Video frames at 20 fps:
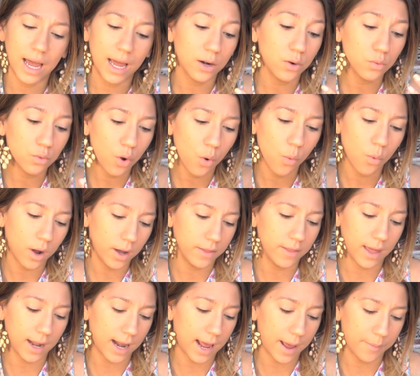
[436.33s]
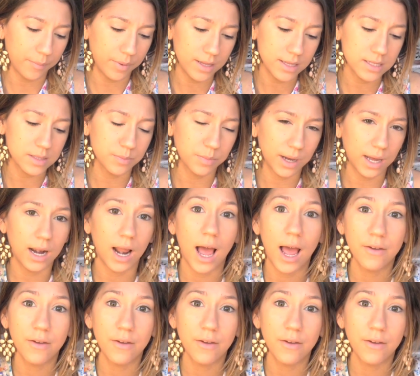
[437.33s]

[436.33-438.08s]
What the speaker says: I don't know why that happens, but